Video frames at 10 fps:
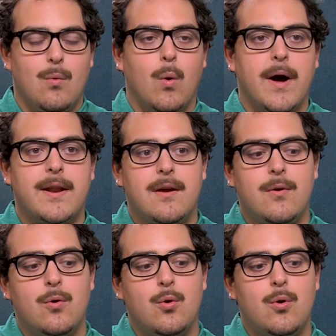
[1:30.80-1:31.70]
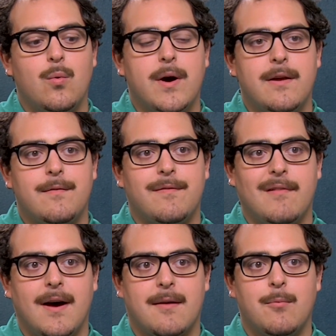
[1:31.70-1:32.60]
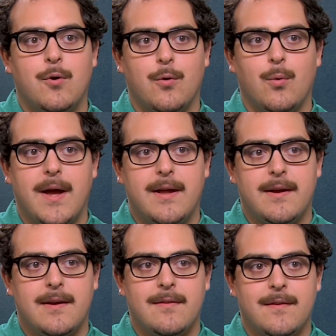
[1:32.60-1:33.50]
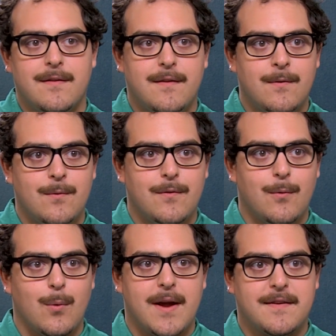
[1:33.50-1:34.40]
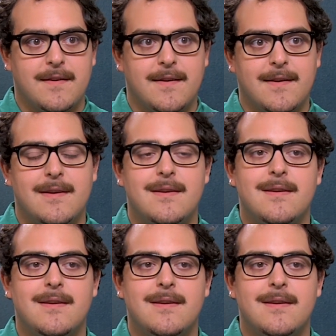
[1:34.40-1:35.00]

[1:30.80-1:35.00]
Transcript: Why do you flock more to writing than to directing?